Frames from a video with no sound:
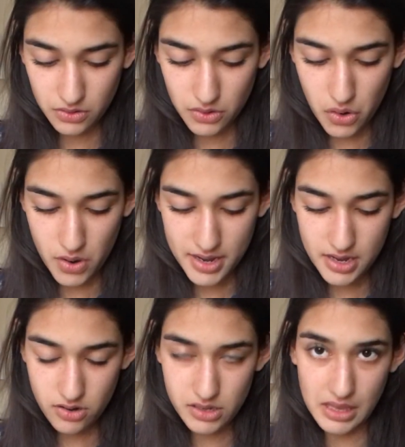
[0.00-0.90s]
So
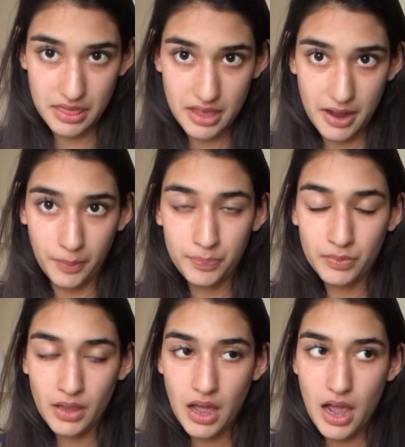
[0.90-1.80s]
here's the thing.
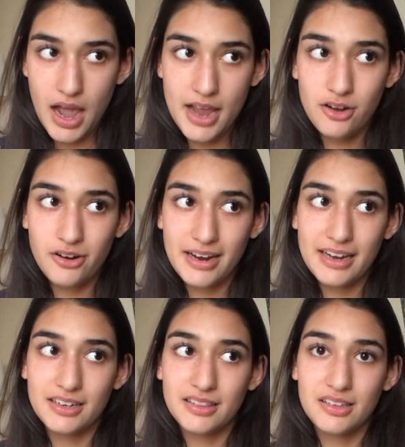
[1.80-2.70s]
I
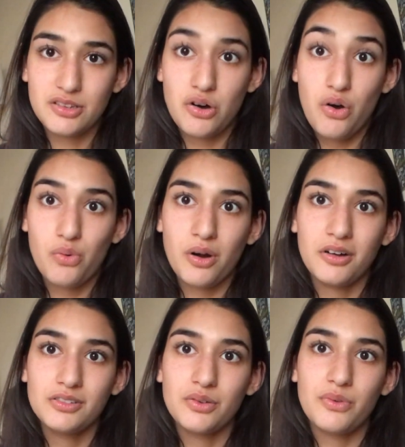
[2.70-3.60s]
created this whole
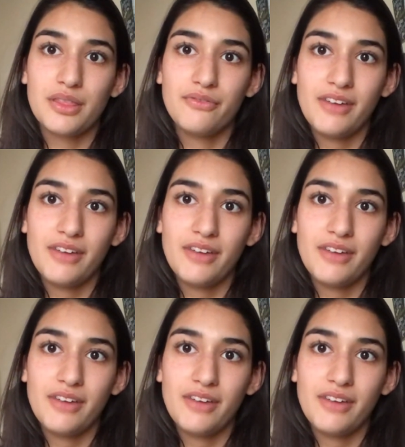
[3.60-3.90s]
world with